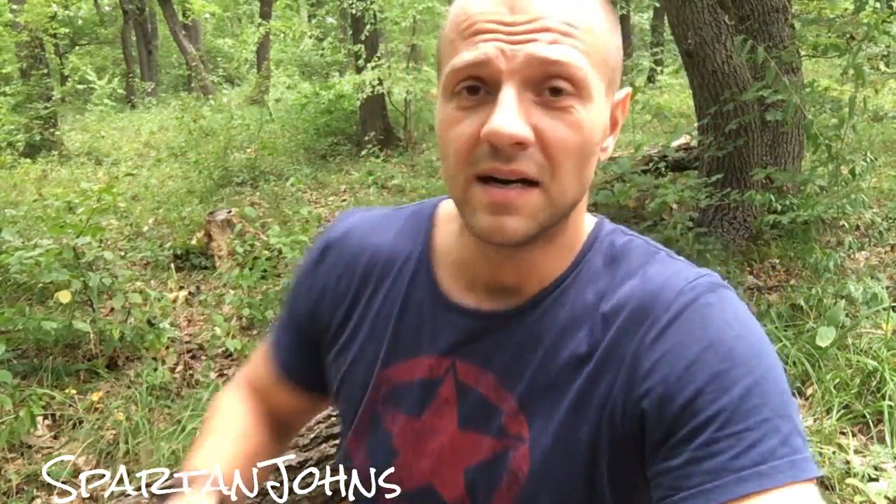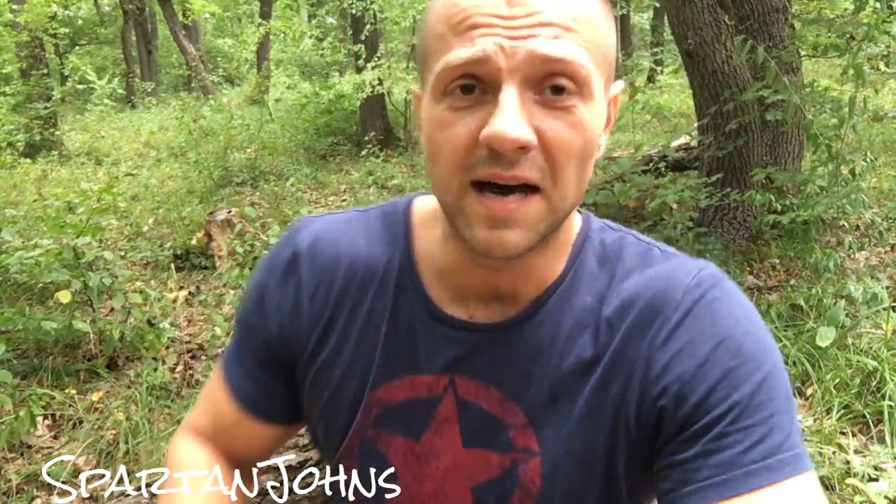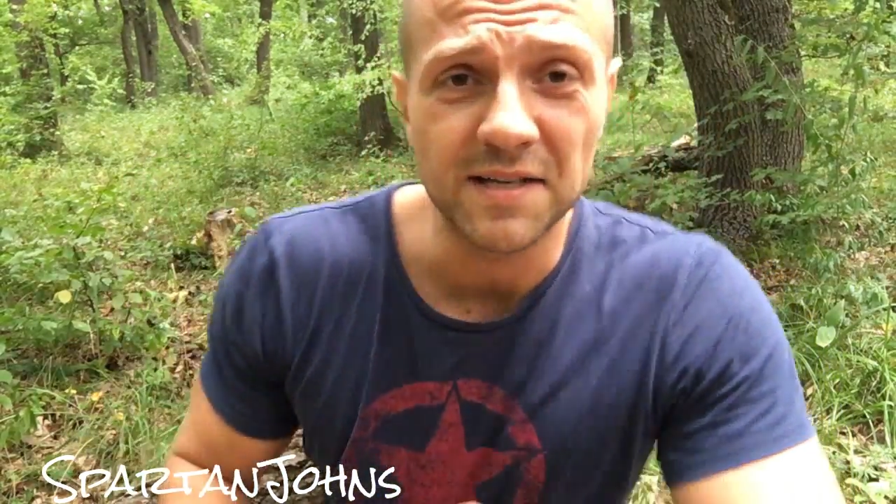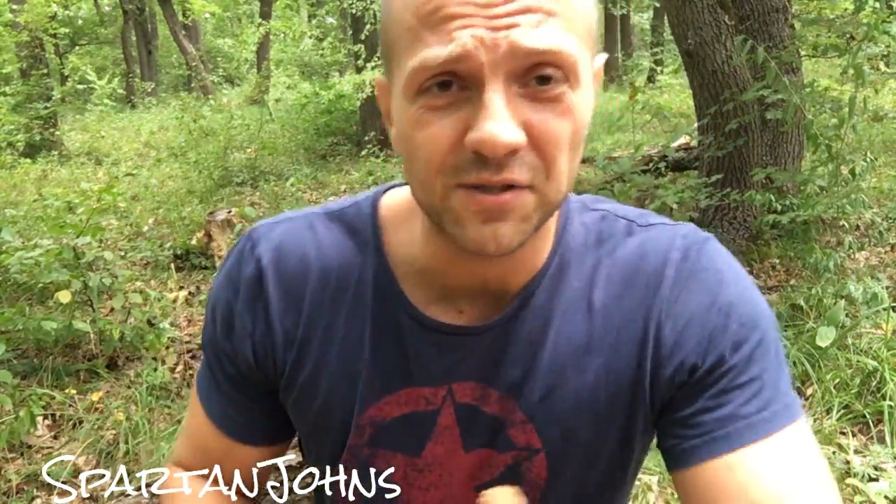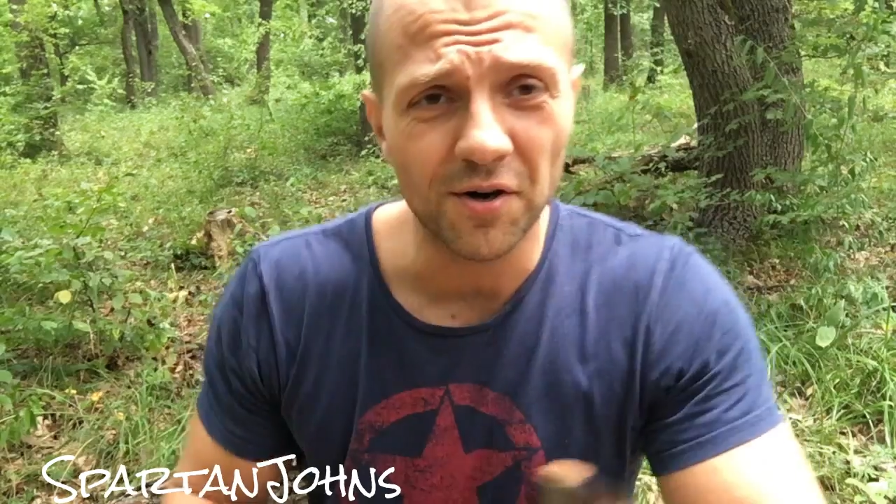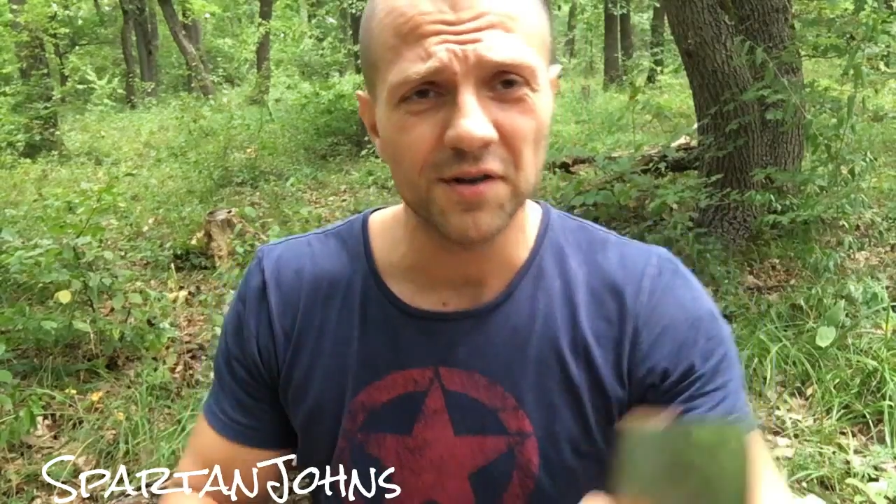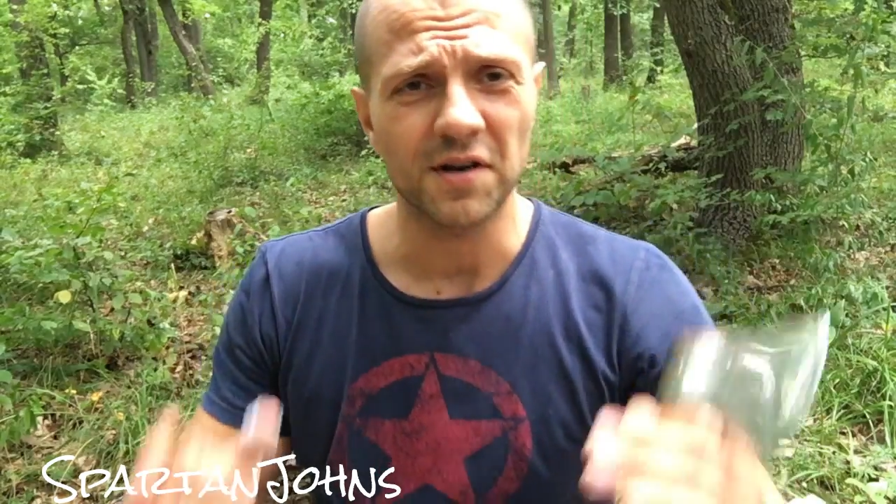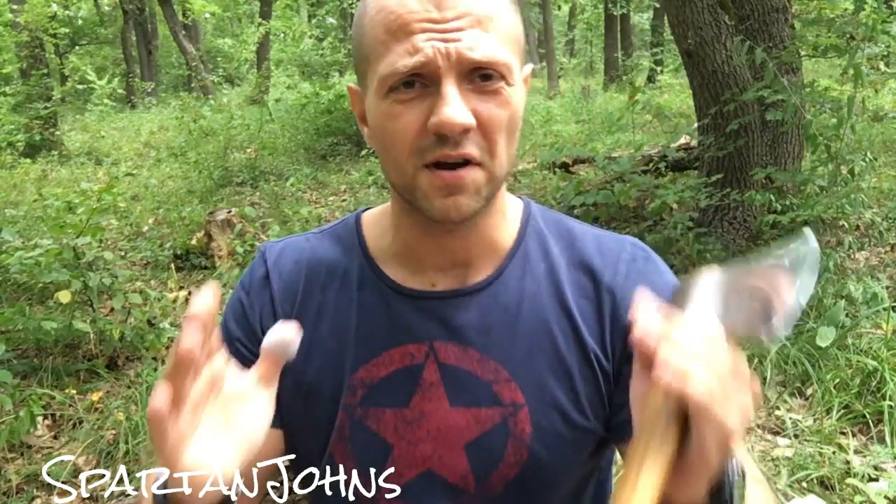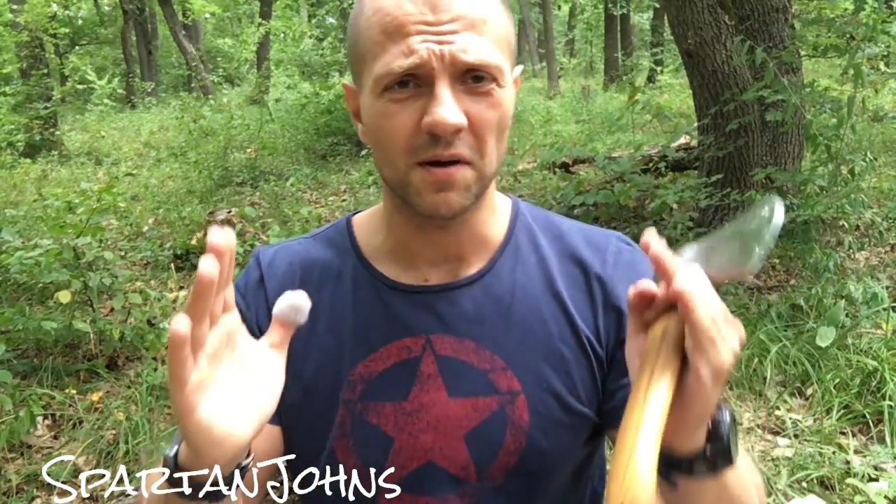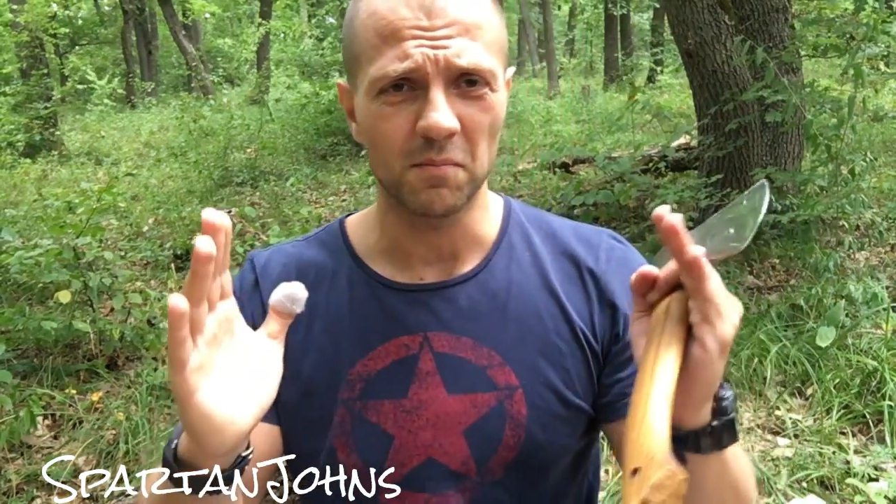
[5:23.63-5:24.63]
I started to
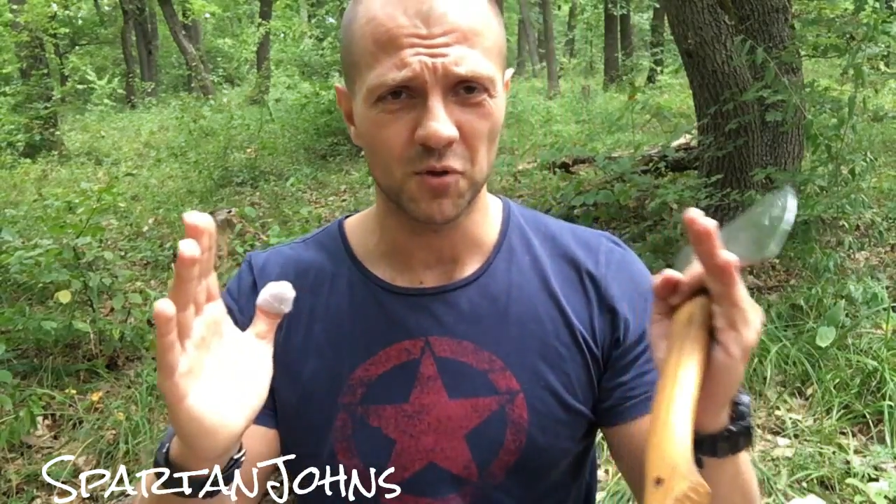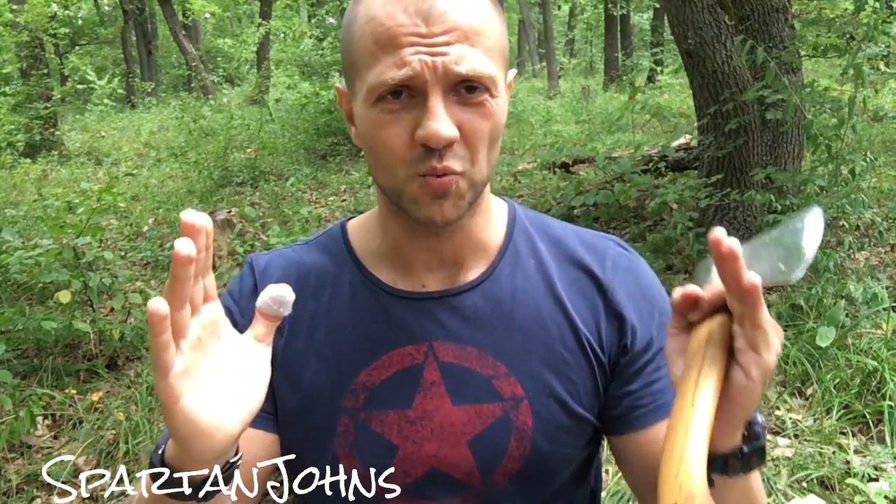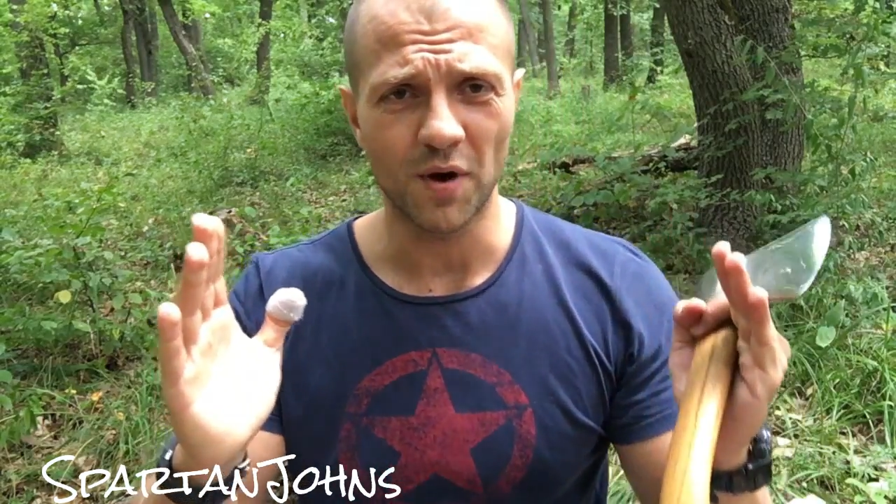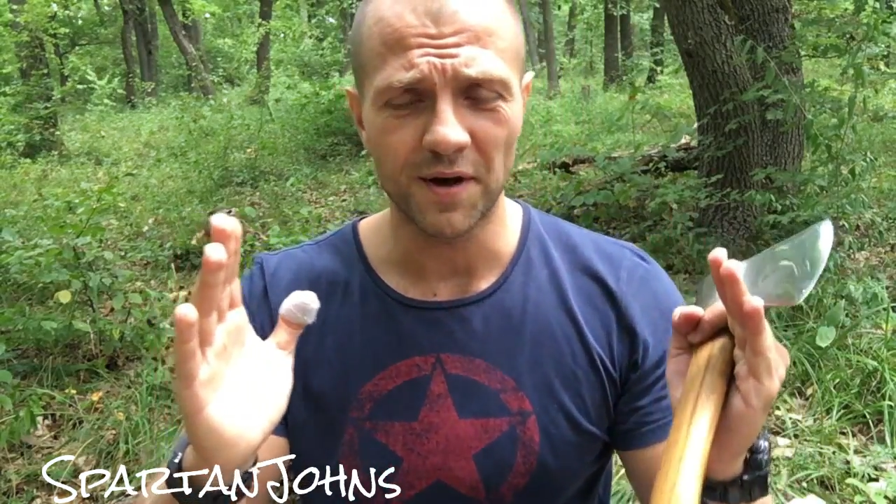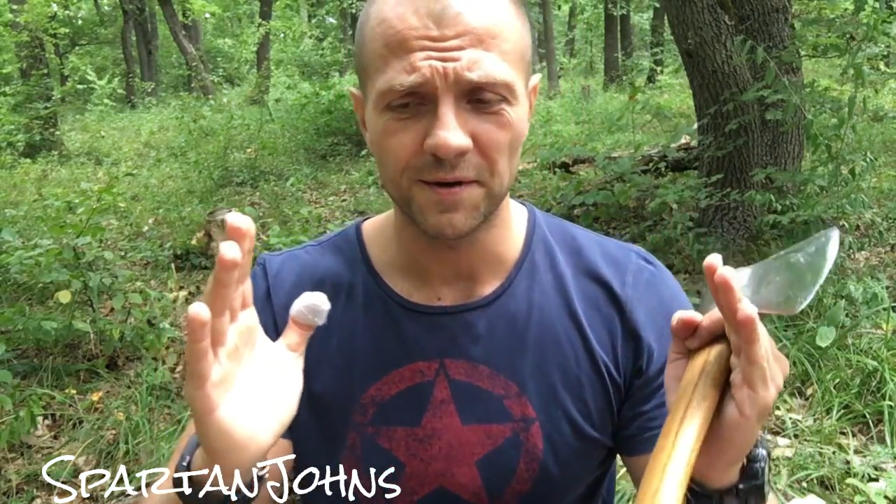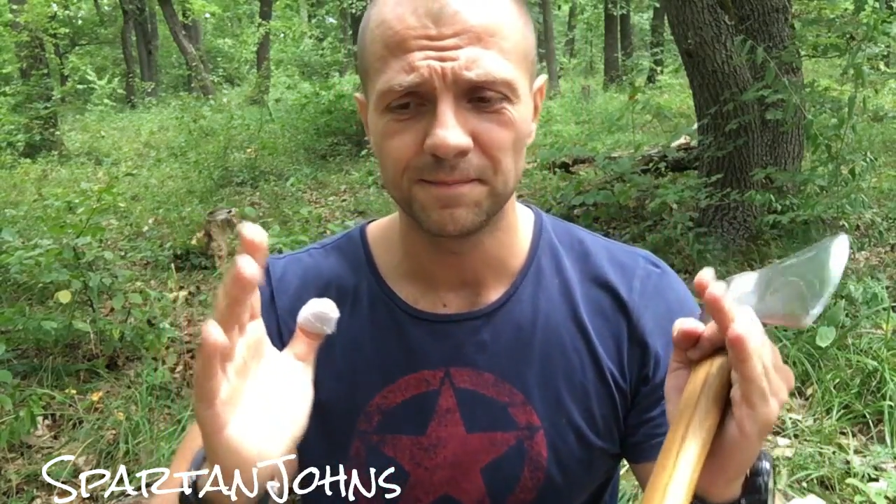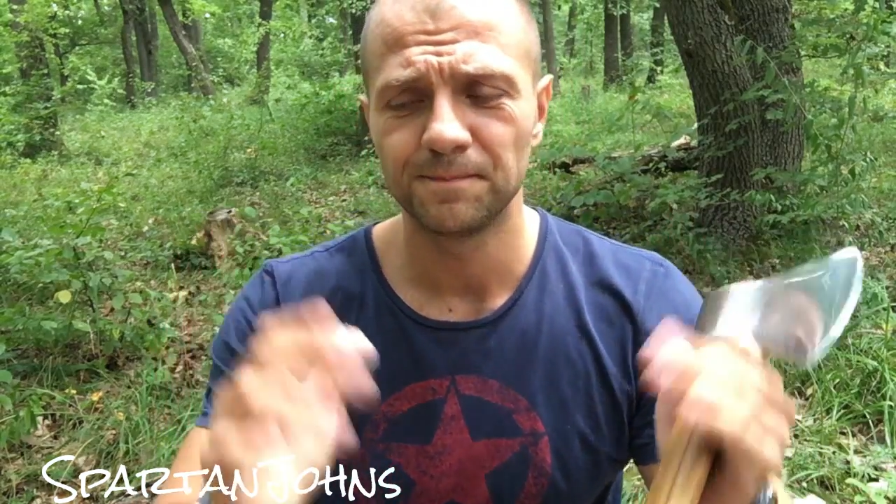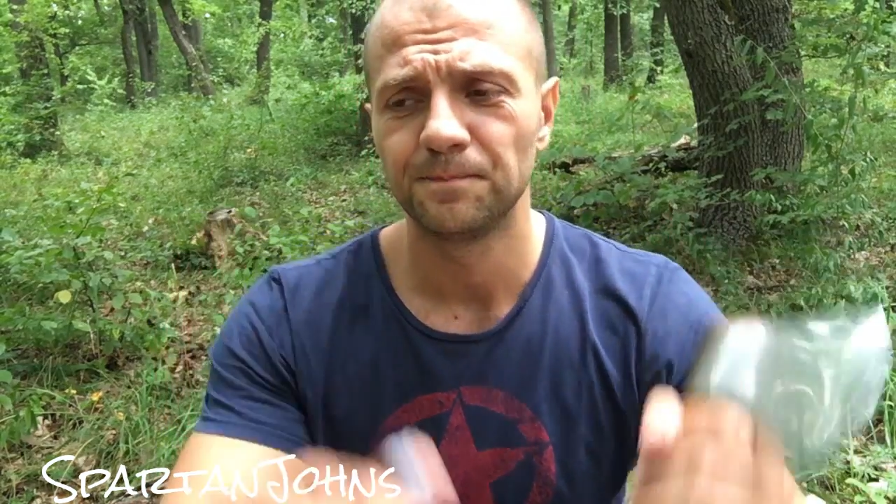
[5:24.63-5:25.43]
cut much wider,